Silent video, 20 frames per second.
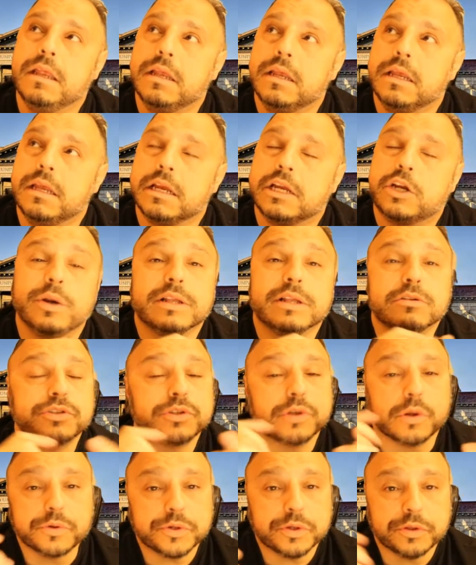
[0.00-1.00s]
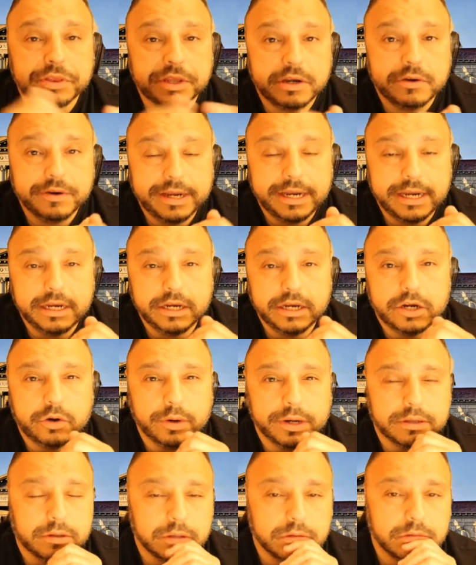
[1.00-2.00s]
critical social theory and
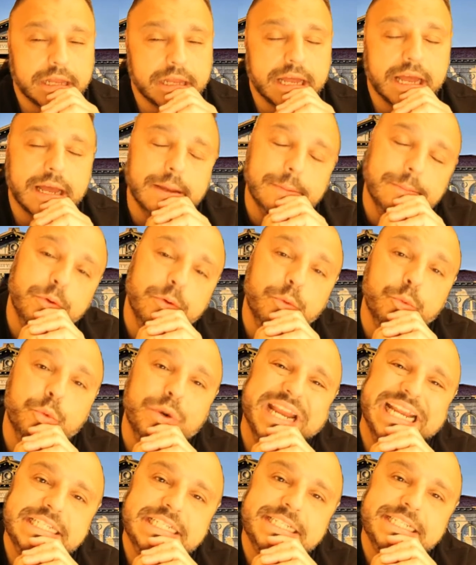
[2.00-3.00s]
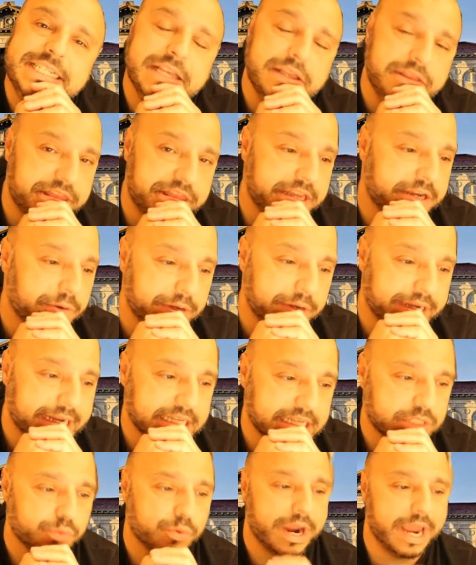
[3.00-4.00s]
critical race theory
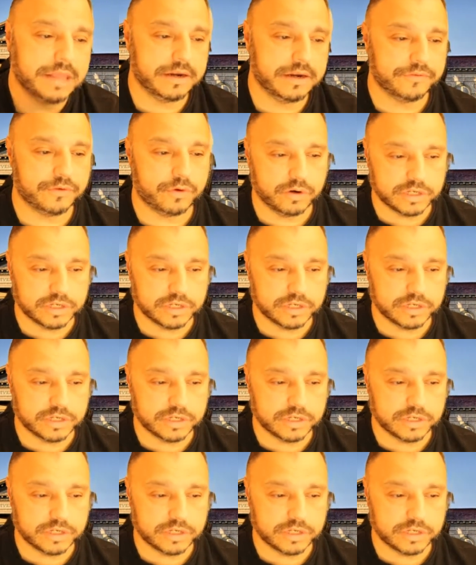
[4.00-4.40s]
as well. And of course,